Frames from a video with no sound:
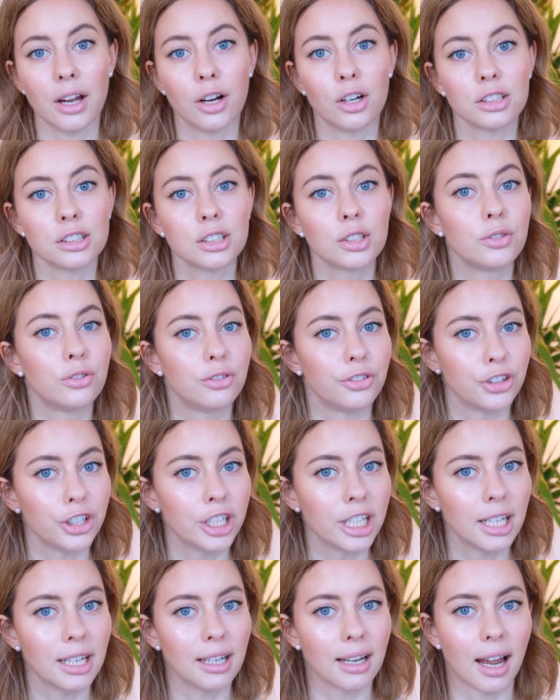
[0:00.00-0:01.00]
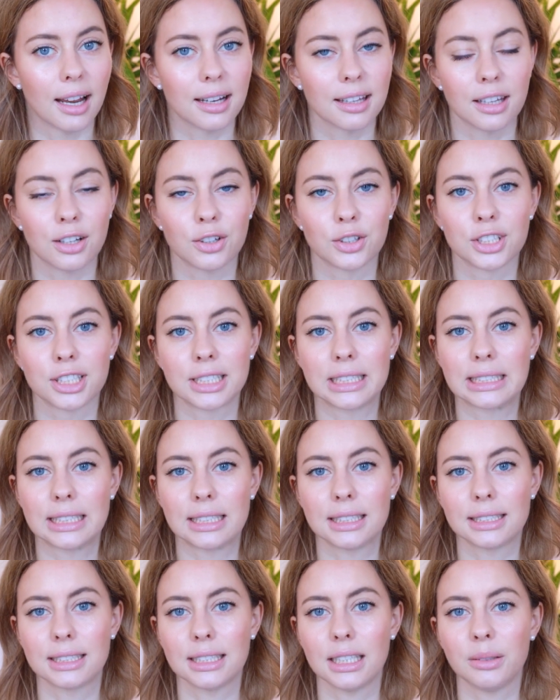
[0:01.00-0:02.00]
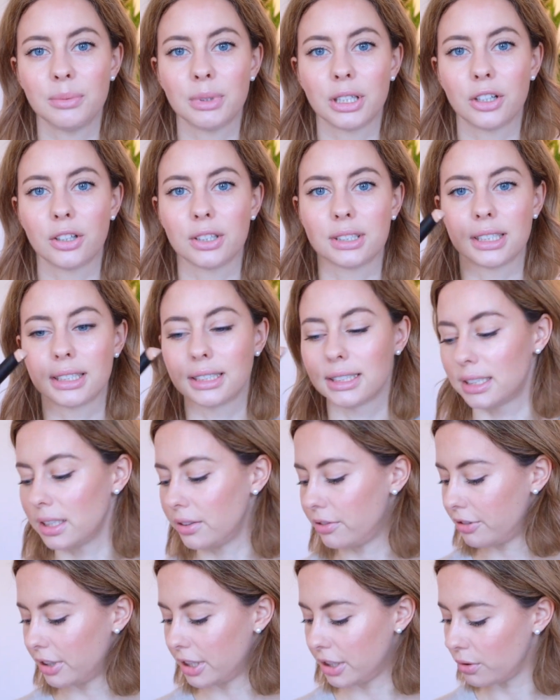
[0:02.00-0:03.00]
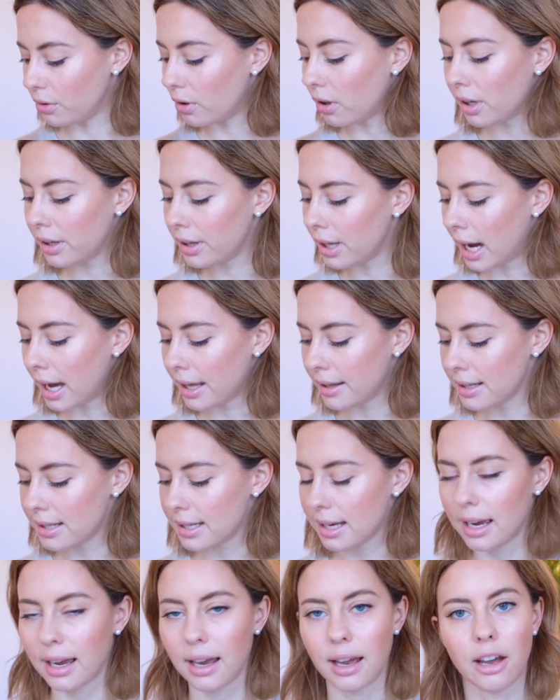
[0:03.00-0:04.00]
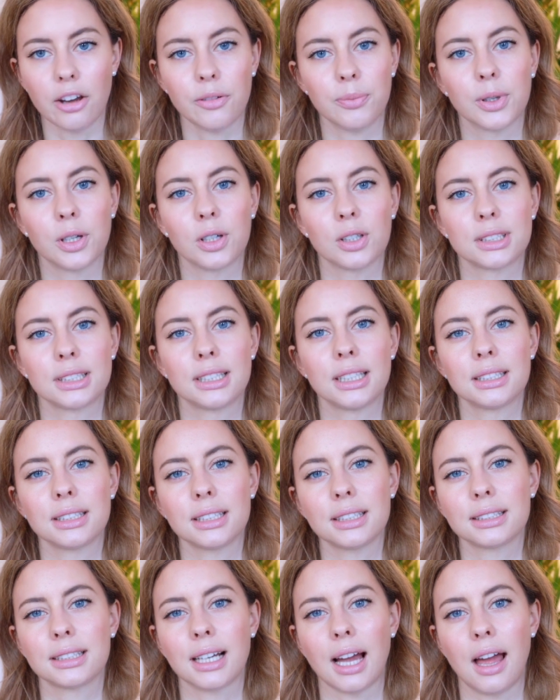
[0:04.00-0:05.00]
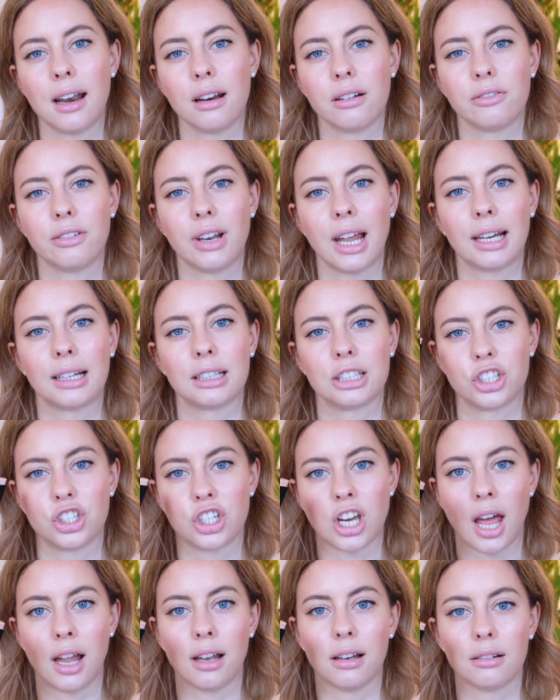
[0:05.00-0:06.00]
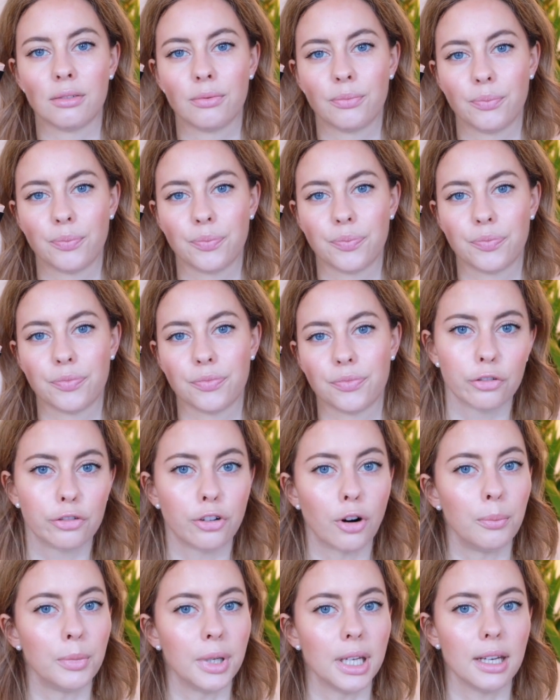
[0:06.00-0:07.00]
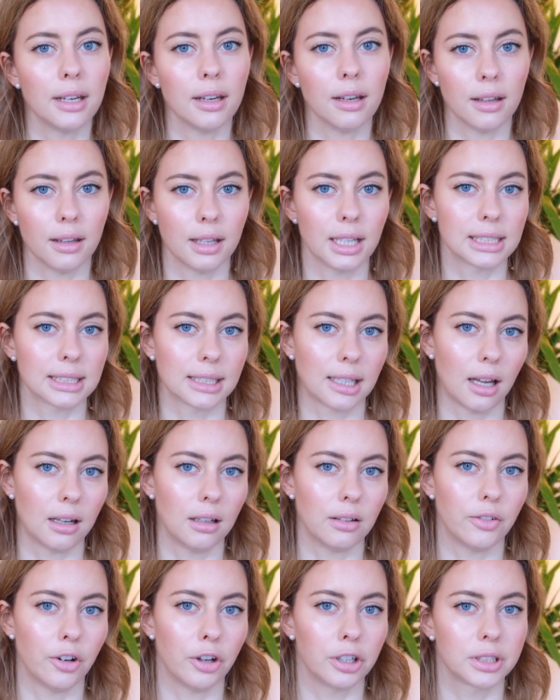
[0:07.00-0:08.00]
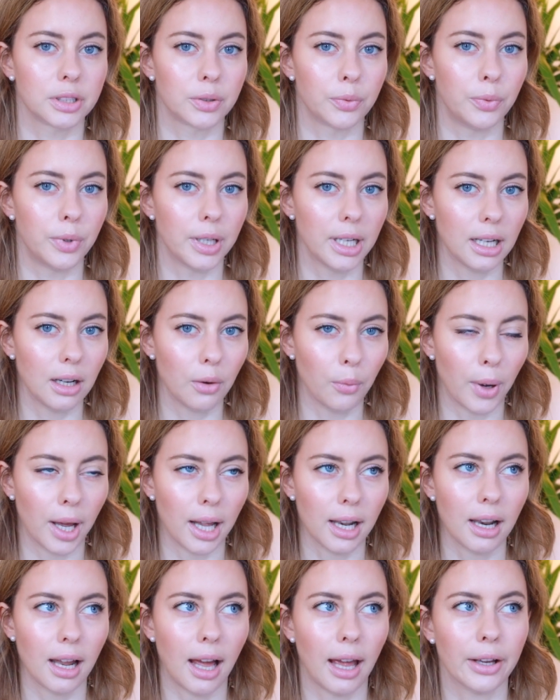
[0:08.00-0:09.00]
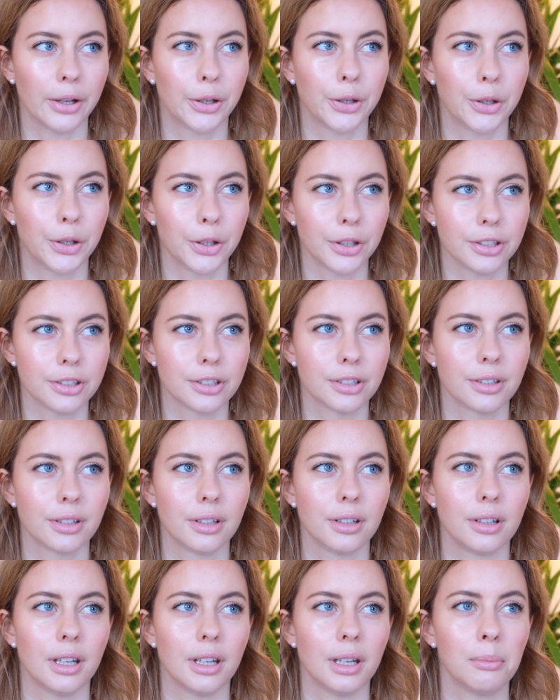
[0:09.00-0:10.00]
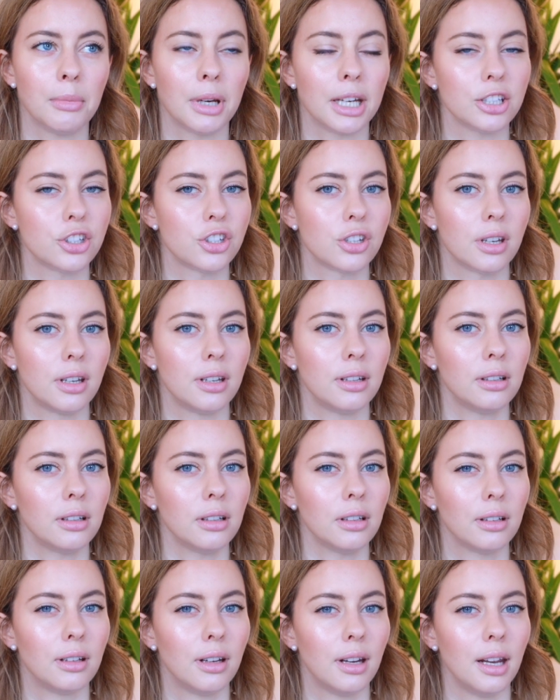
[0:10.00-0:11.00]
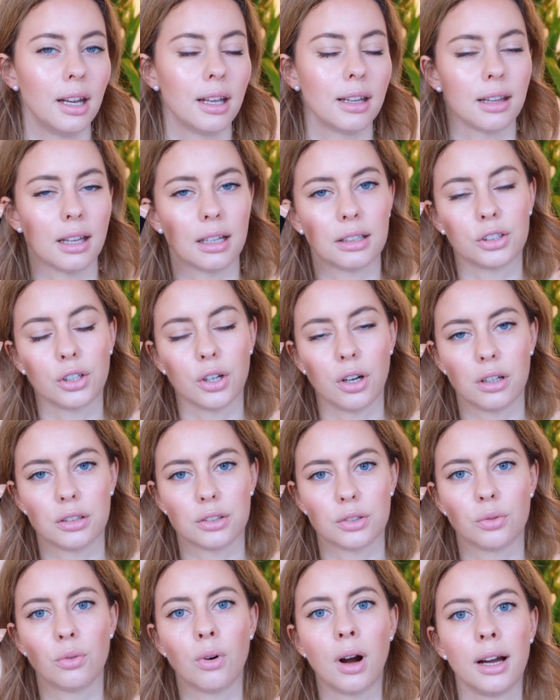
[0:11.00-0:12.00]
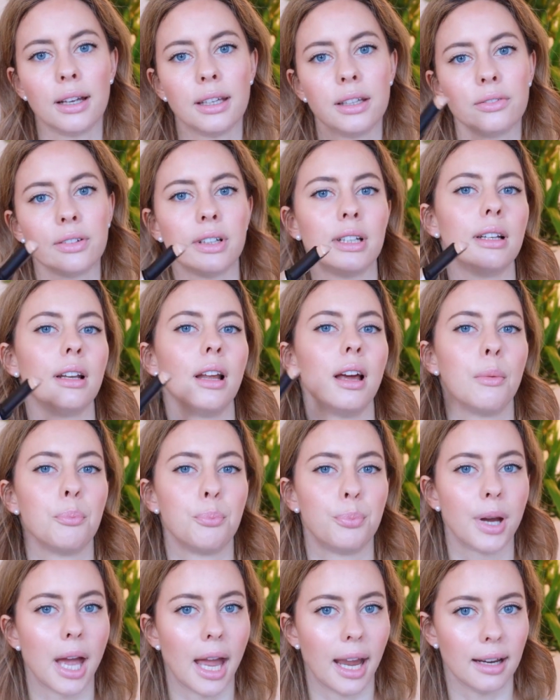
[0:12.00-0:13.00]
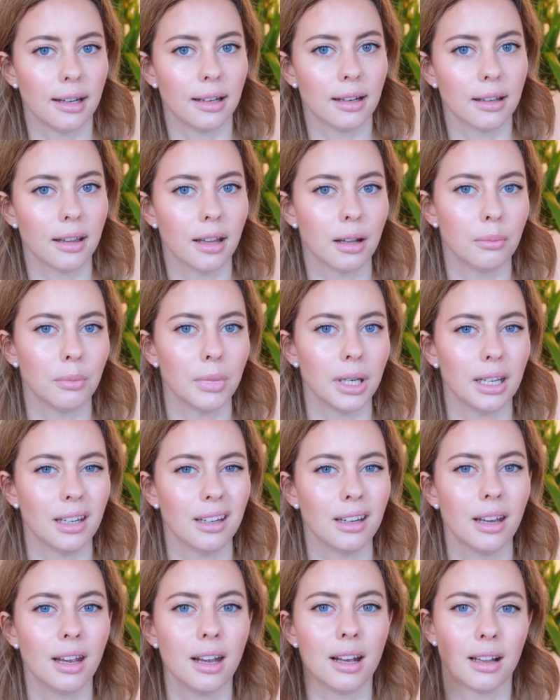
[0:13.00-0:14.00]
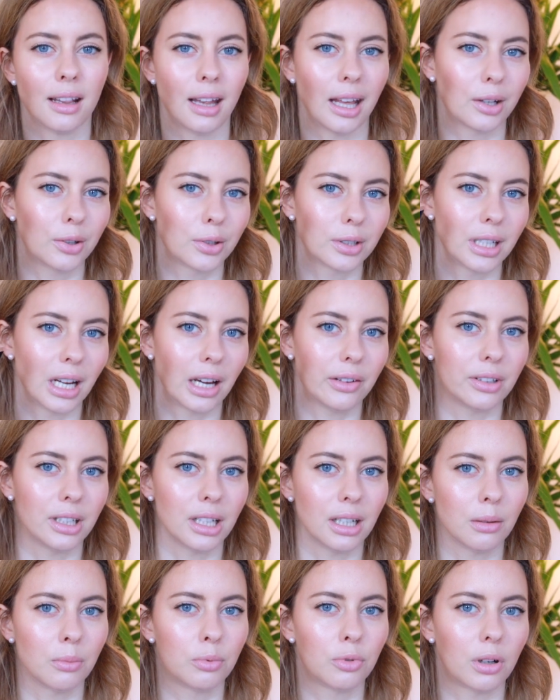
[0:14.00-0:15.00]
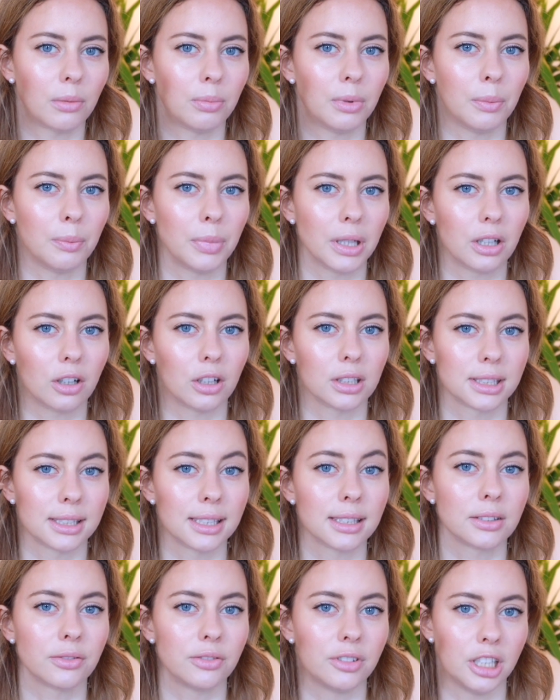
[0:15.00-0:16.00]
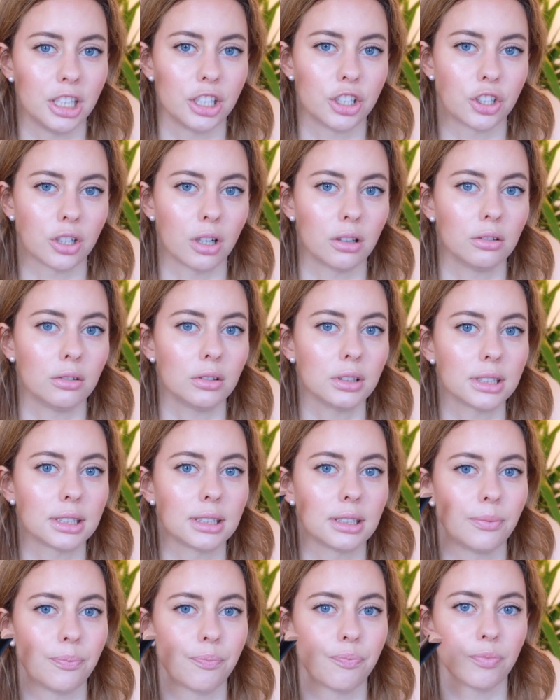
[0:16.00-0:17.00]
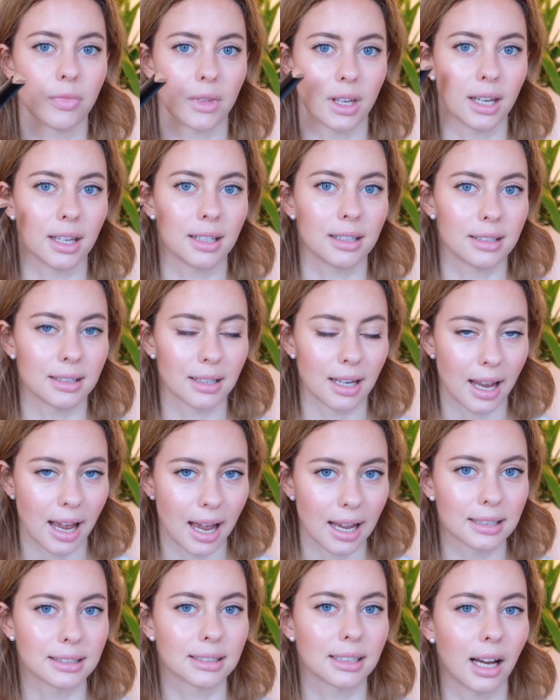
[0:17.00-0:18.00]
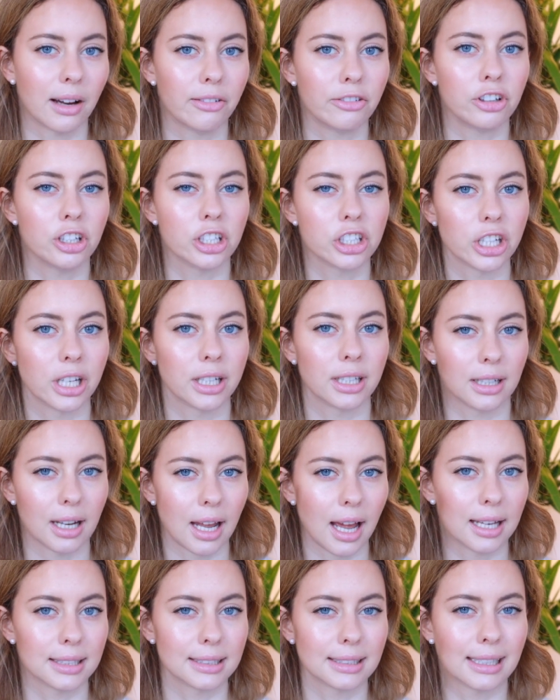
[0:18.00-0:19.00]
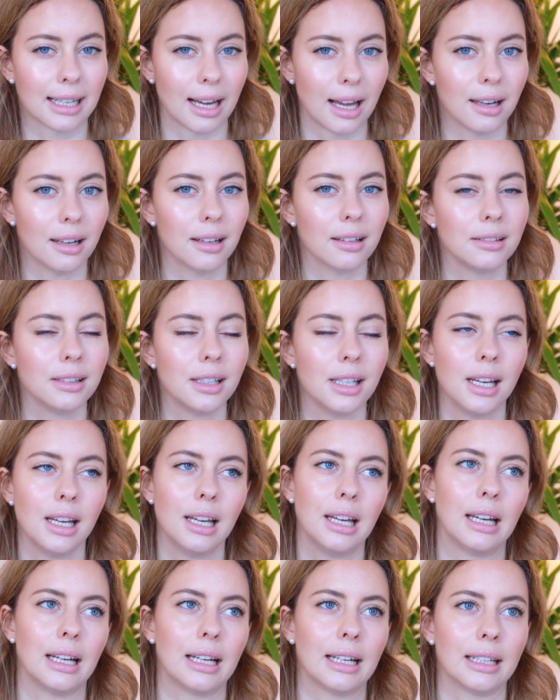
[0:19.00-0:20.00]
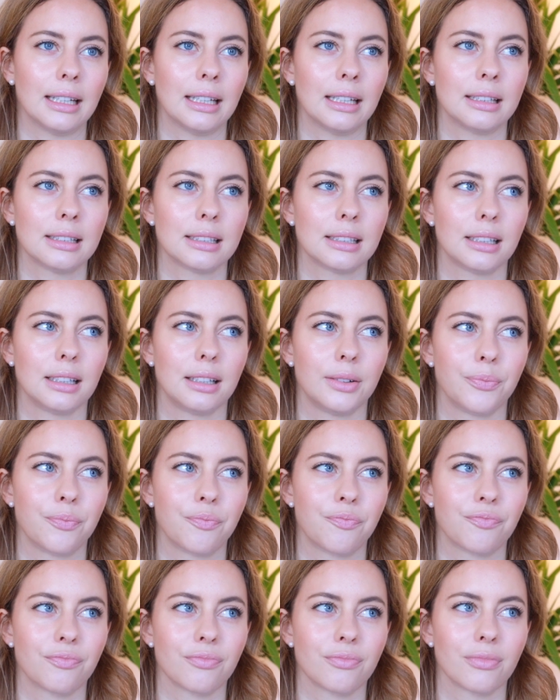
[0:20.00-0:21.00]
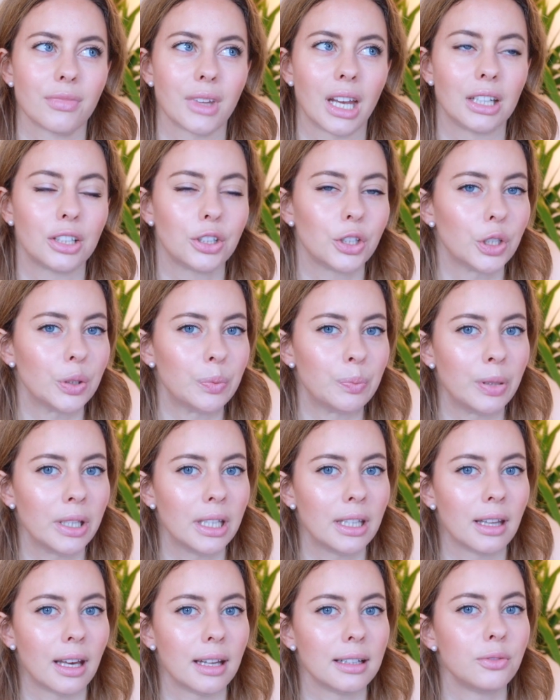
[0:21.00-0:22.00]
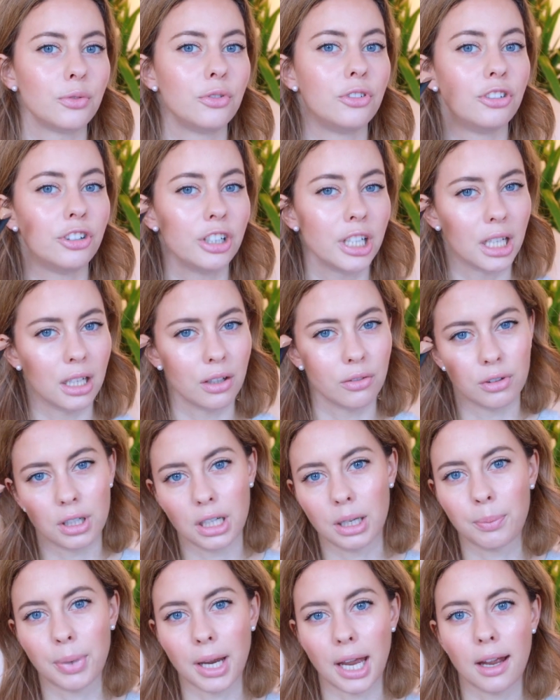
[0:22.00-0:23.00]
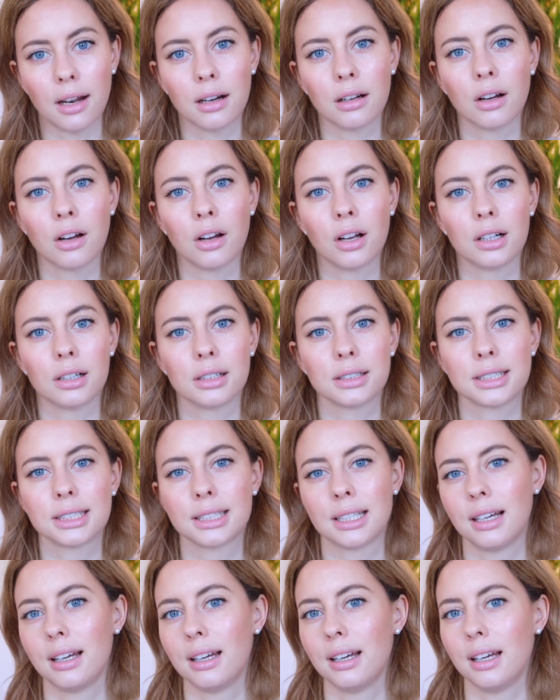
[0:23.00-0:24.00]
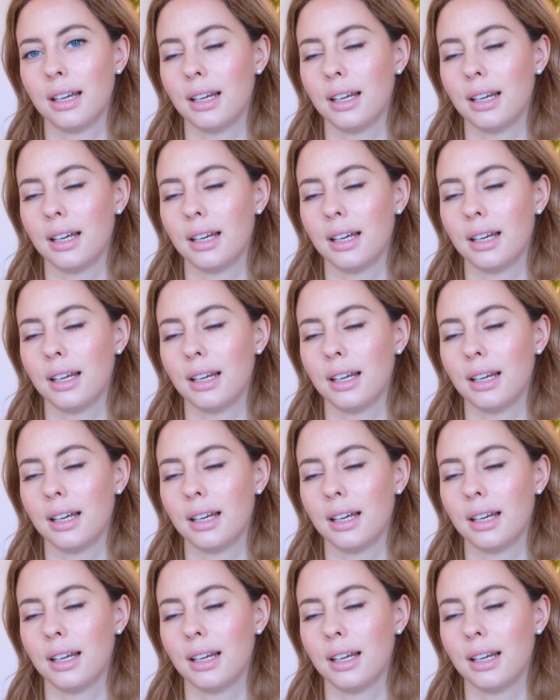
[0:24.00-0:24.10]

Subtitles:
I also really like the consistency because it's different to all the others I have, because this is kind of like a gel. For me, this color works really well. I could imagine that girls who are even paler than me, they could have a little problem because this really shows. It has coverage and it has a color, and it could be that really pale girls